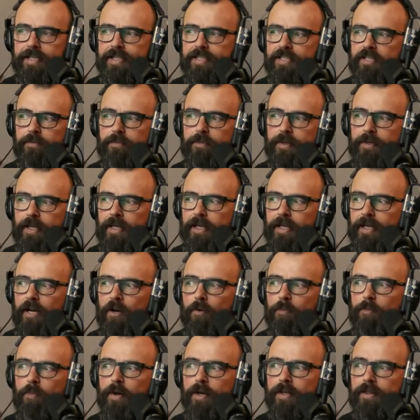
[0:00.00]
need some
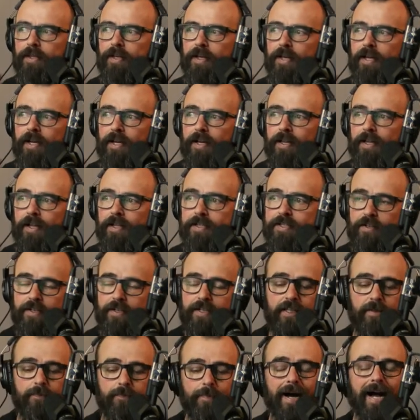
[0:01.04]
help with. Let's look
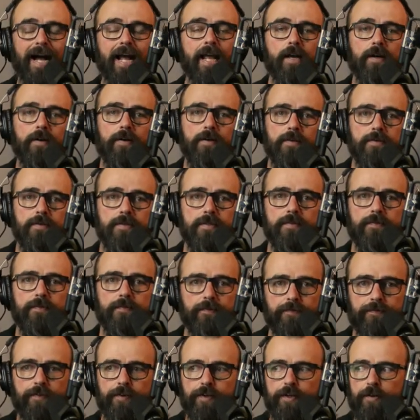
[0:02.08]
at the bios
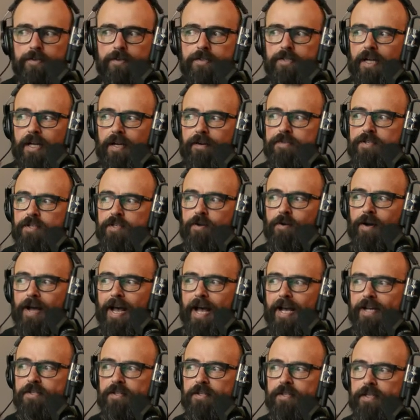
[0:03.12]
for your stuff. So
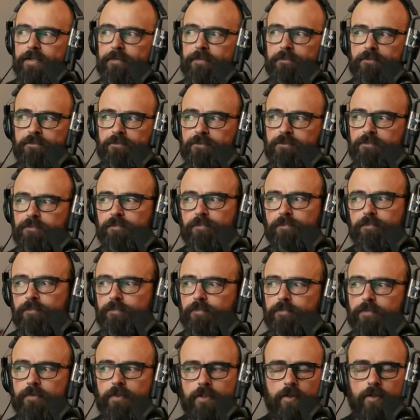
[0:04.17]
Ashley,
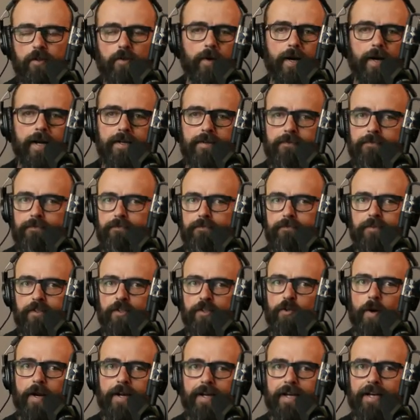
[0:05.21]
great
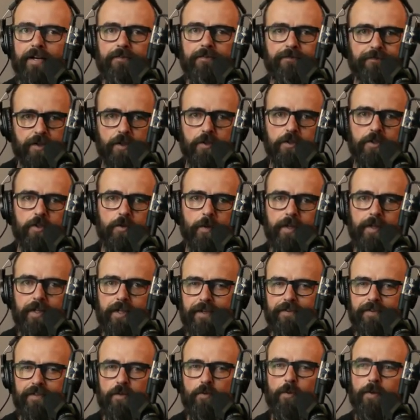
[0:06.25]
kind of feel to it.
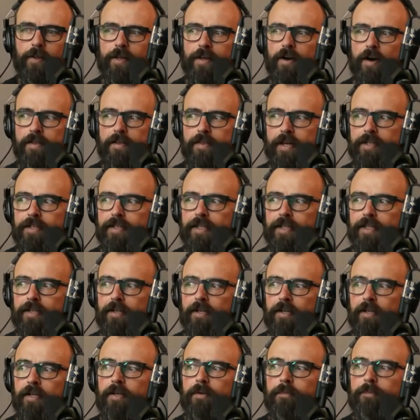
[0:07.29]
Gives it really authentic.
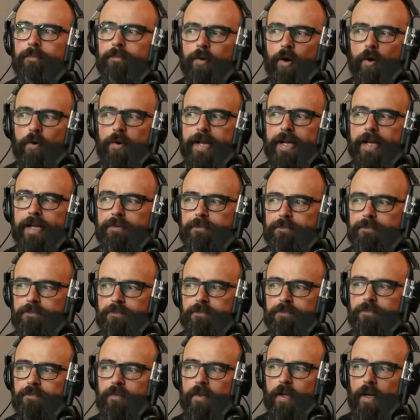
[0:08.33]
Brody,
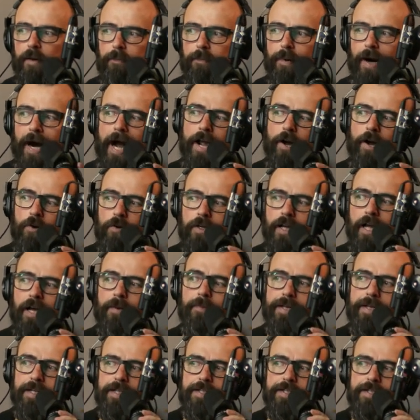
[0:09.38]
a bio
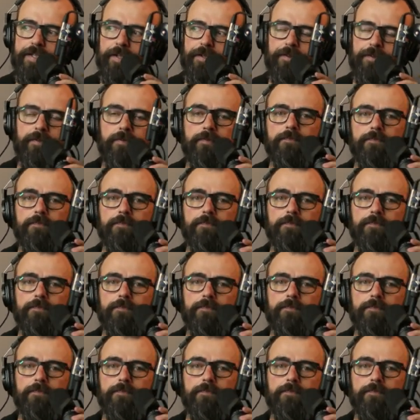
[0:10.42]
coming soon.